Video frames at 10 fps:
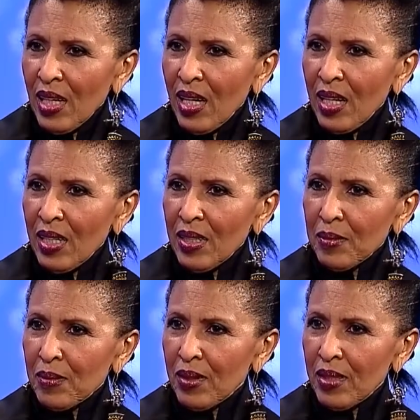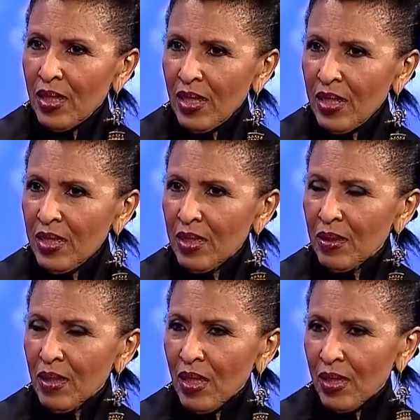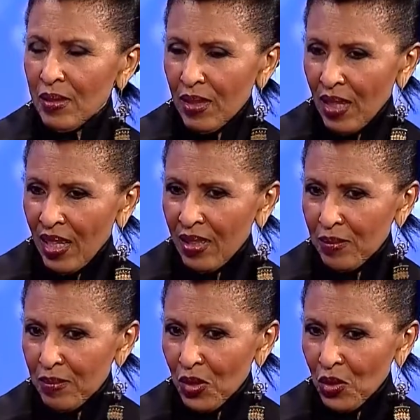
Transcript: Then I'm